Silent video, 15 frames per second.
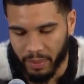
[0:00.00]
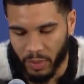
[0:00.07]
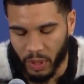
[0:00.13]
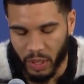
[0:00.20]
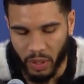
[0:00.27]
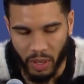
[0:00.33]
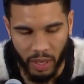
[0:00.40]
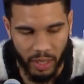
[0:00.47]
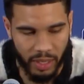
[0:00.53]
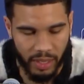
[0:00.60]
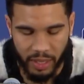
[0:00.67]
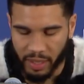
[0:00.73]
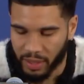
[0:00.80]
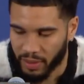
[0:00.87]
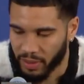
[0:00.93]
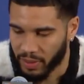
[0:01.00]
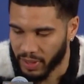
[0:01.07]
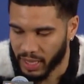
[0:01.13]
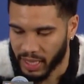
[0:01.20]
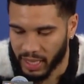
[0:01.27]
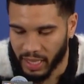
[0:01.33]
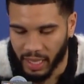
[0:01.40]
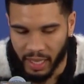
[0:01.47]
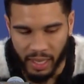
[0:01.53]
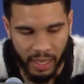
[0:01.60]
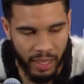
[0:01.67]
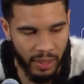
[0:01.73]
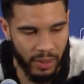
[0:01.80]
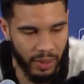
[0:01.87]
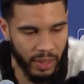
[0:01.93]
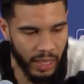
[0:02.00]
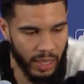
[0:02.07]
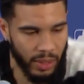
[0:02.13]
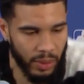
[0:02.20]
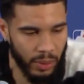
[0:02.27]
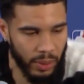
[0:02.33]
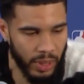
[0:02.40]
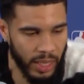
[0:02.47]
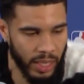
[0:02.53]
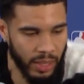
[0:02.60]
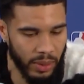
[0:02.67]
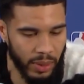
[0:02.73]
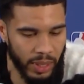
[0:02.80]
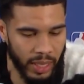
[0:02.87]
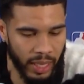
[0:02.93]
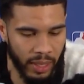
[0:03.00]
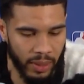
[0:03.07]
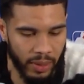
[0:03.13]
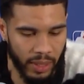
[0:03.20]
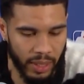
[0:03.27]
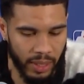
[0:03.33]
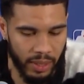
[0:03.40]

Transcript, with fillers: Regardless of seeding or who's in and who's out.